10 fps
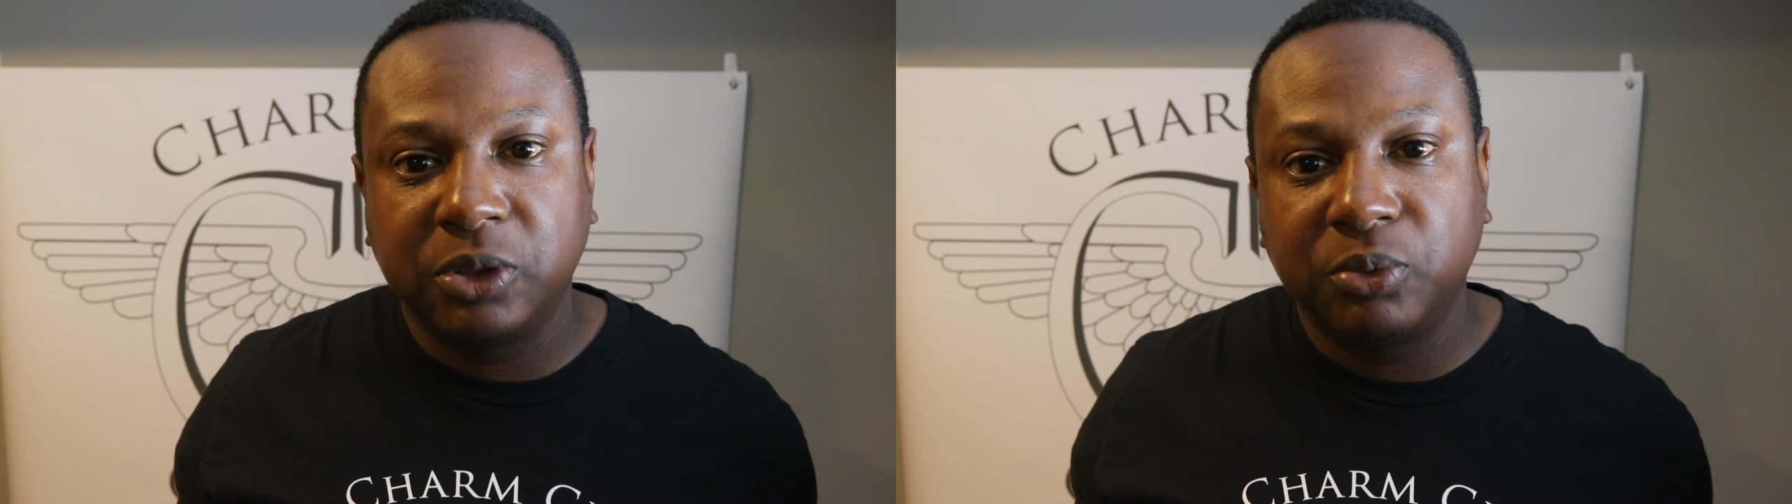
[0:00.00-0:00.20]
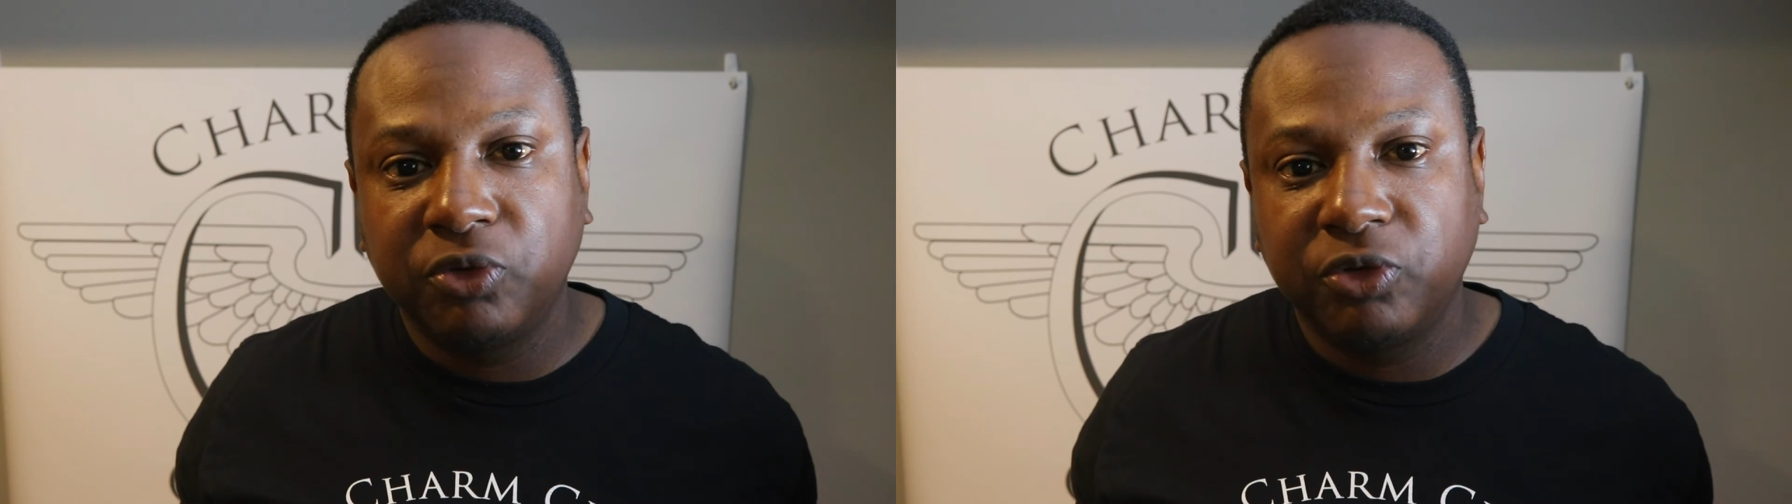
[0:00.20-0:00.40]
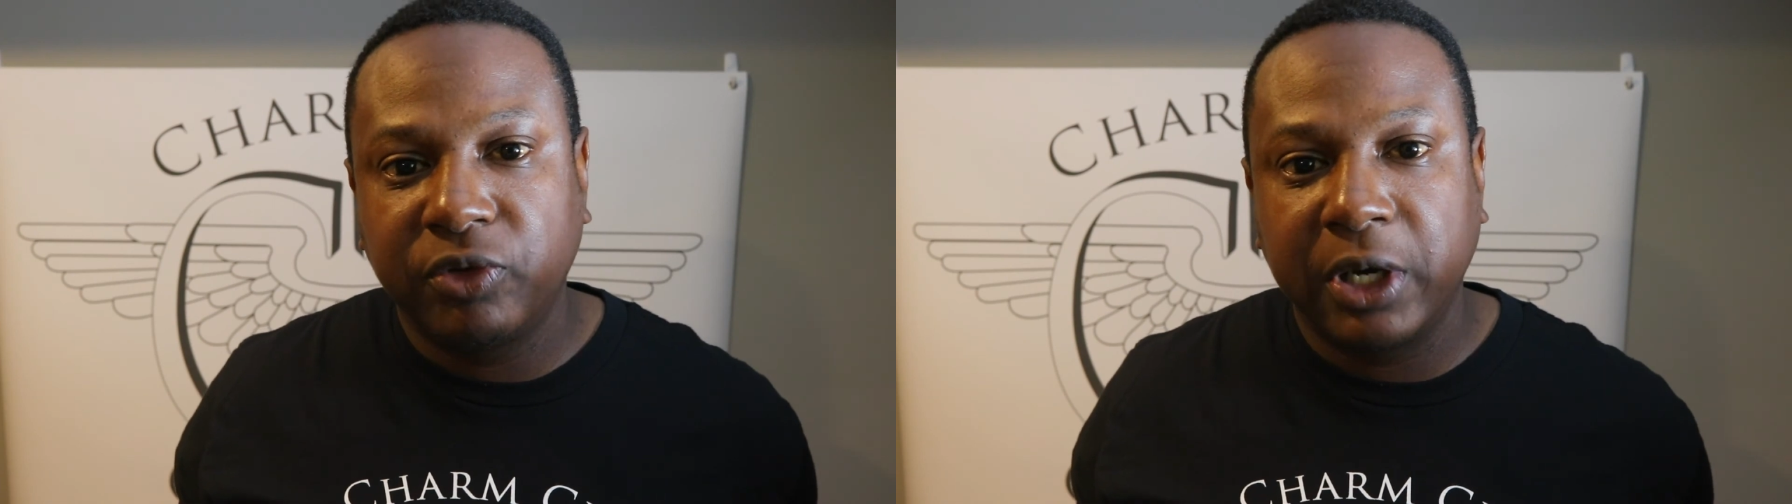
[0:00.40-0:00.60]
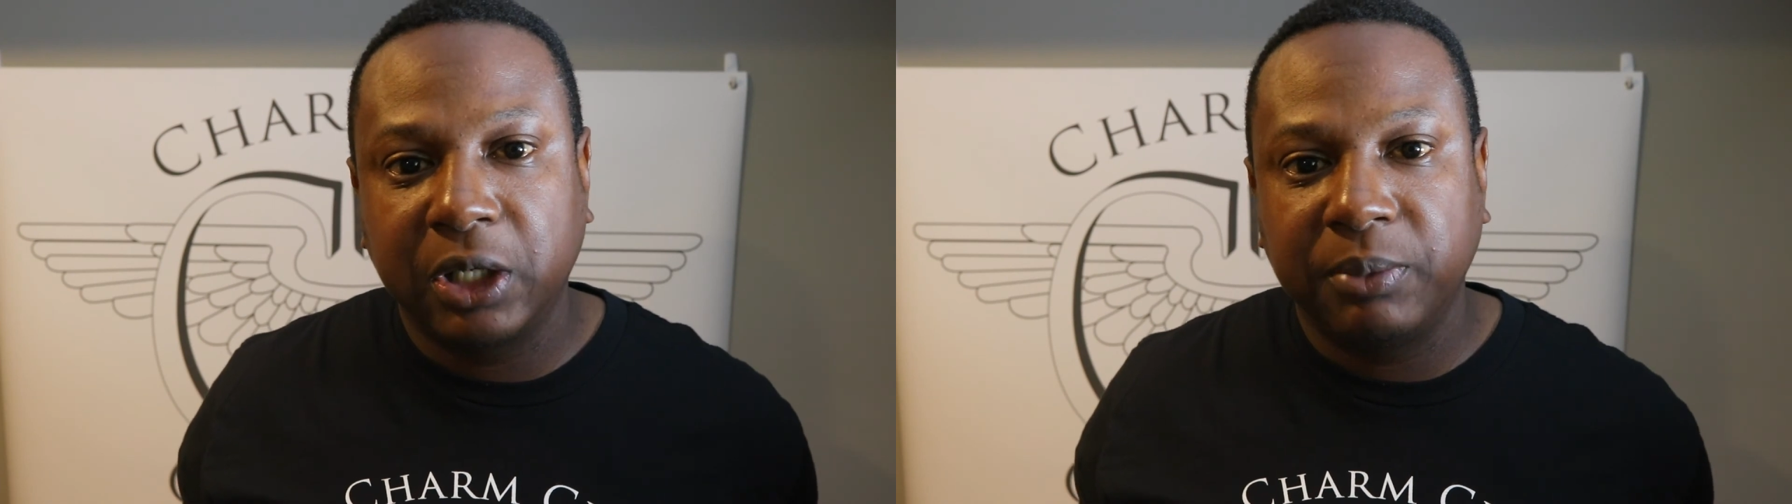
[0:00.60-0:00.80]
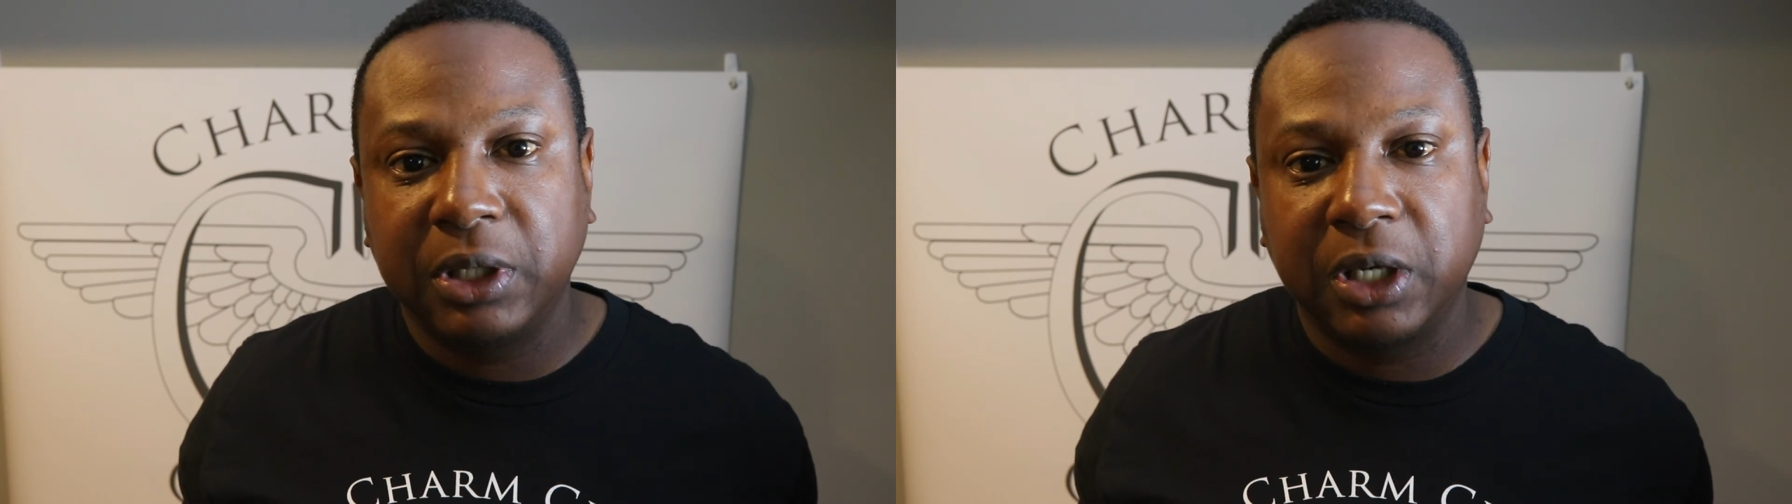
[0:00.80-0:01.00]
to move around
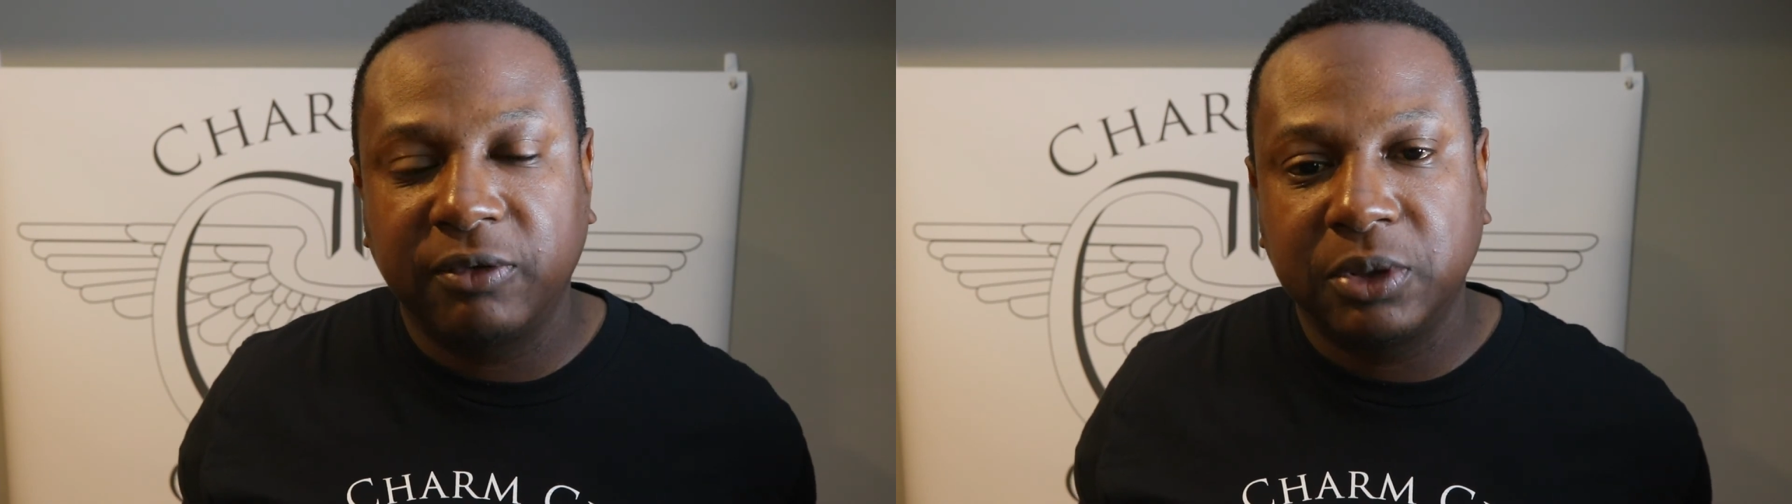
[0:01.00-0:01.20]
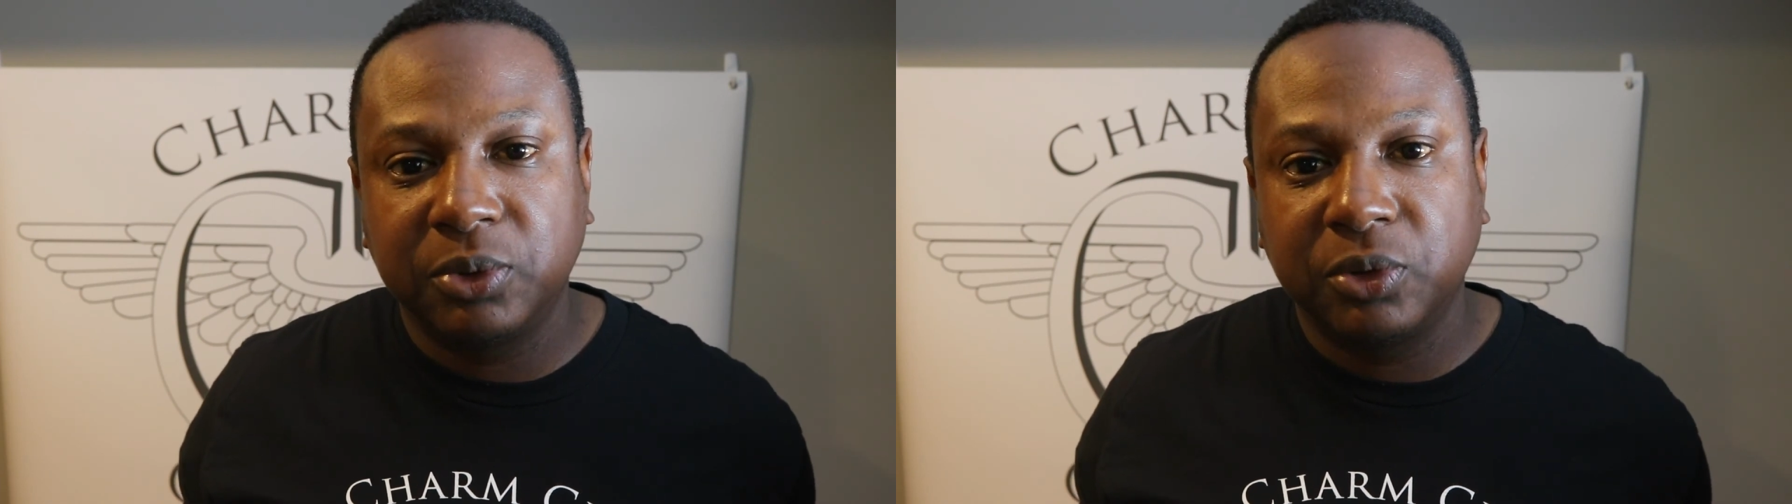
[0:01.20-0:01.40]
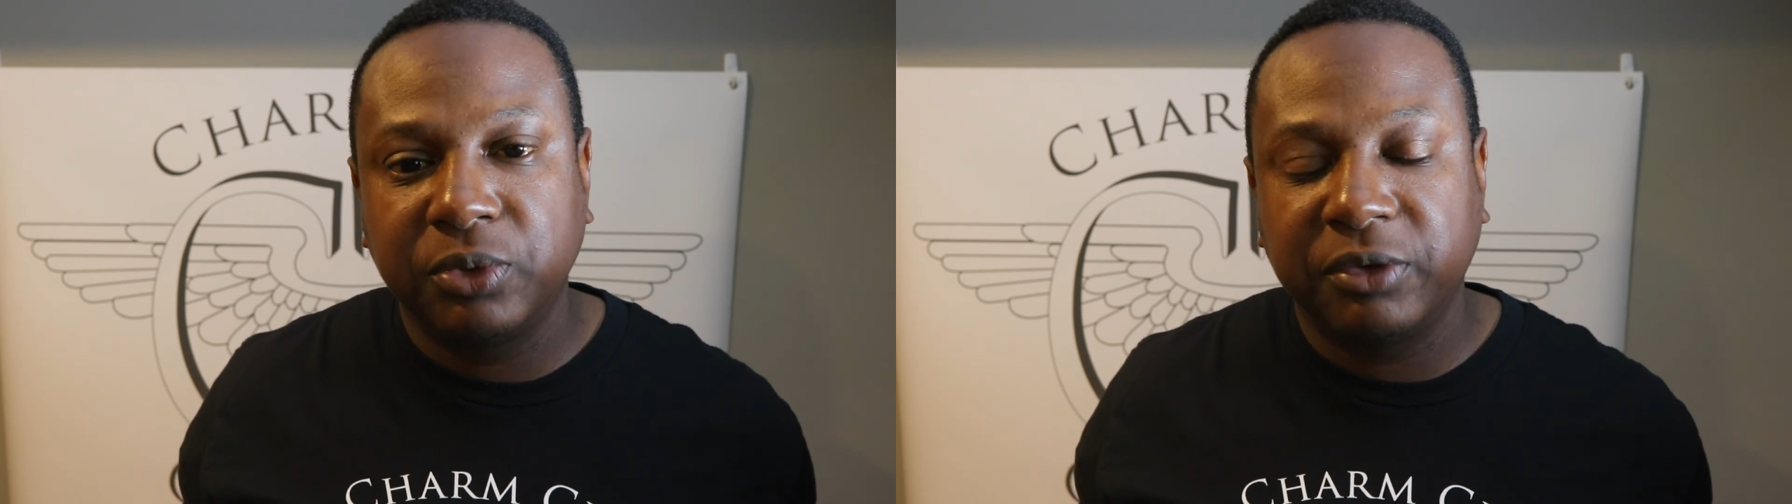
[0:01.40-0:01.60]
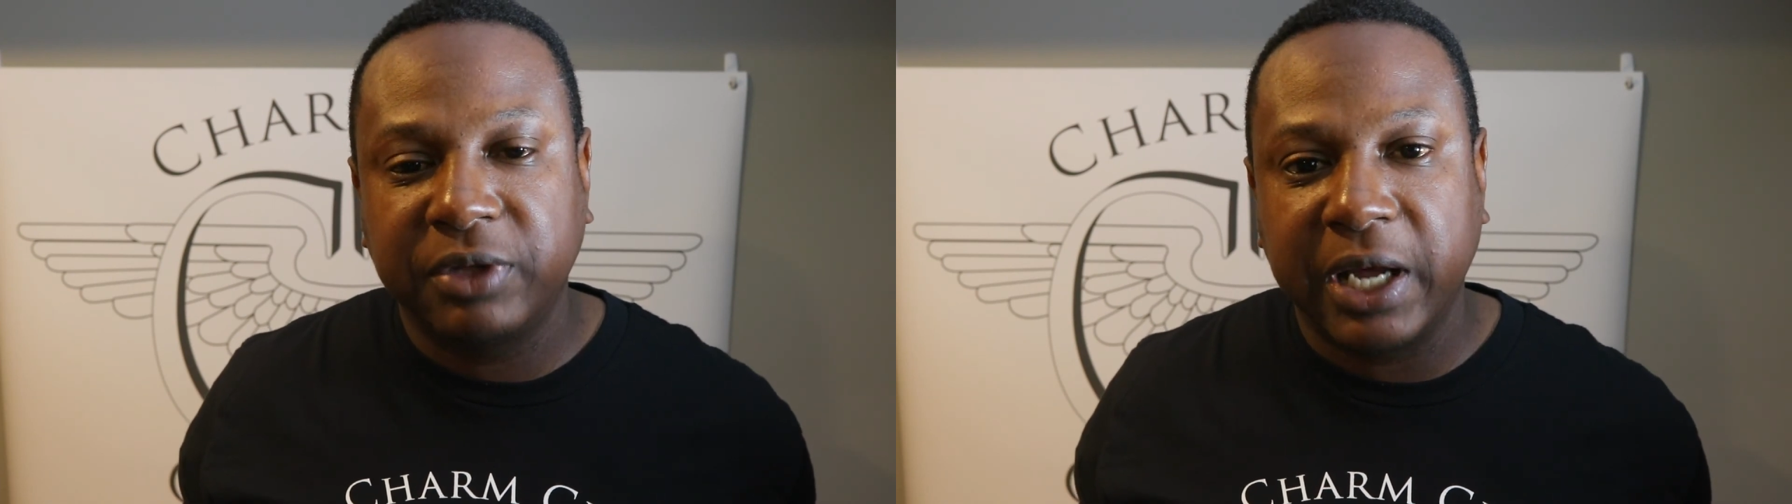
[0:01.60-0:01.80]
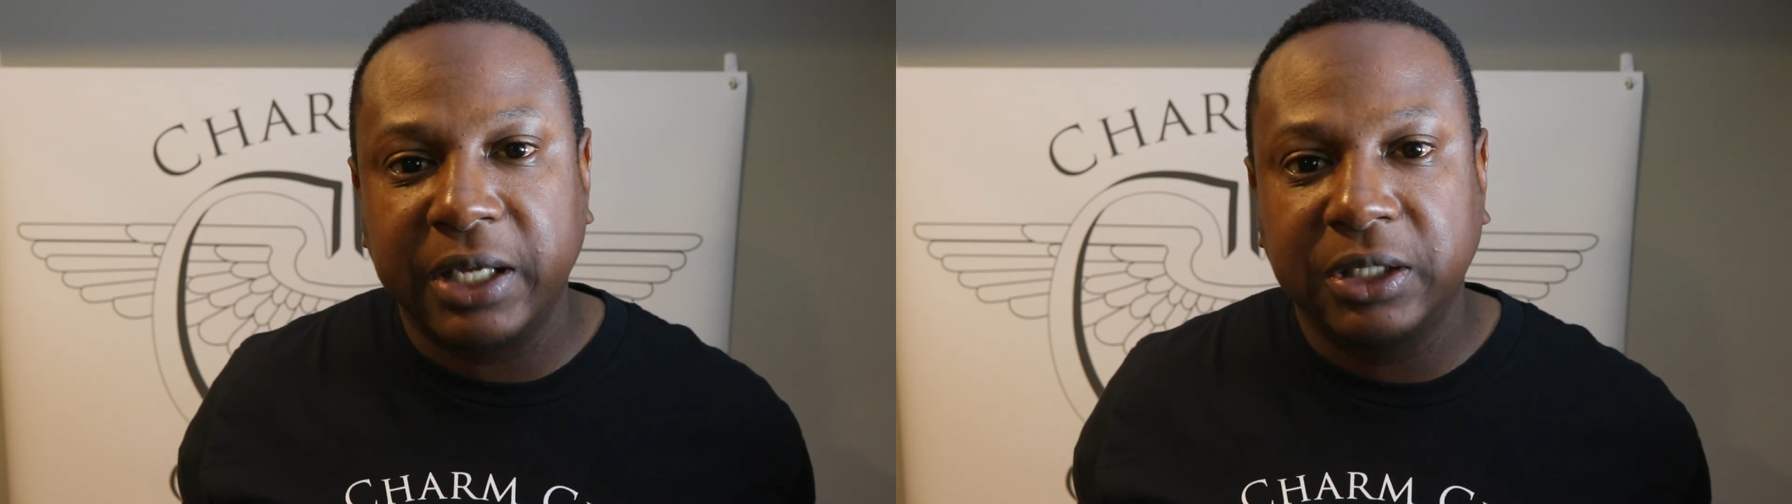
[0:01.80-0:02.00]
and be comfortable with
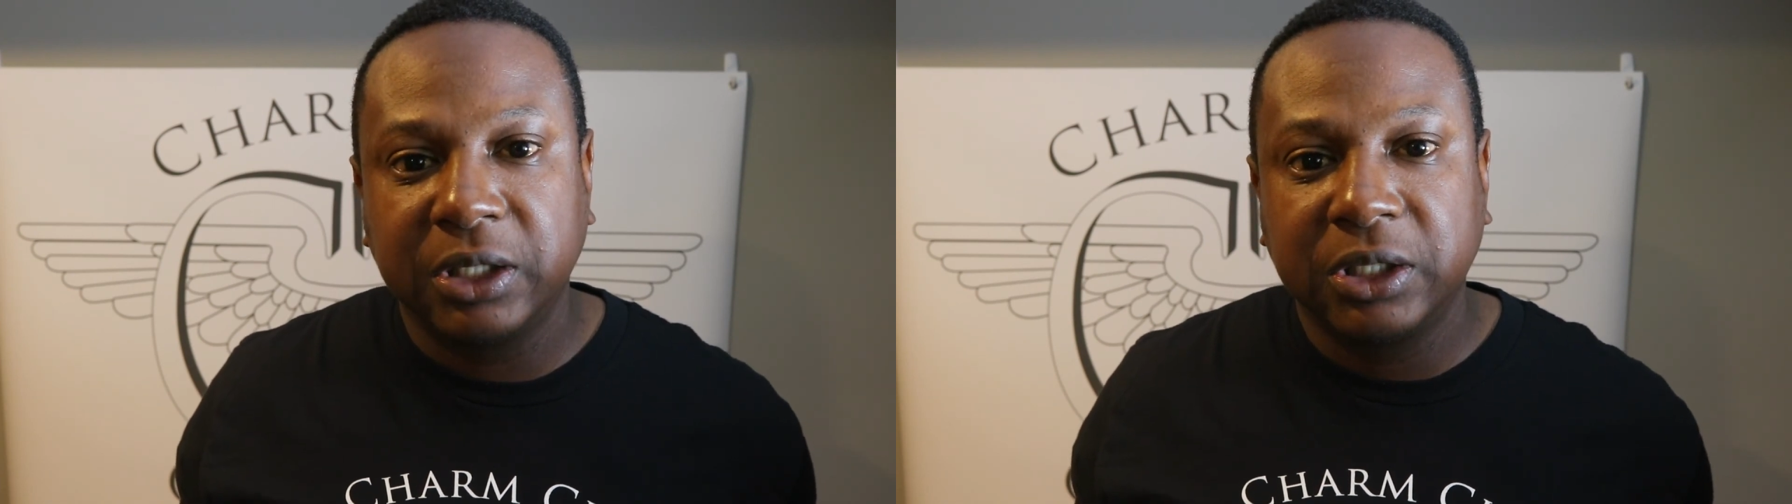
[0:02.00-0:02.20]
that.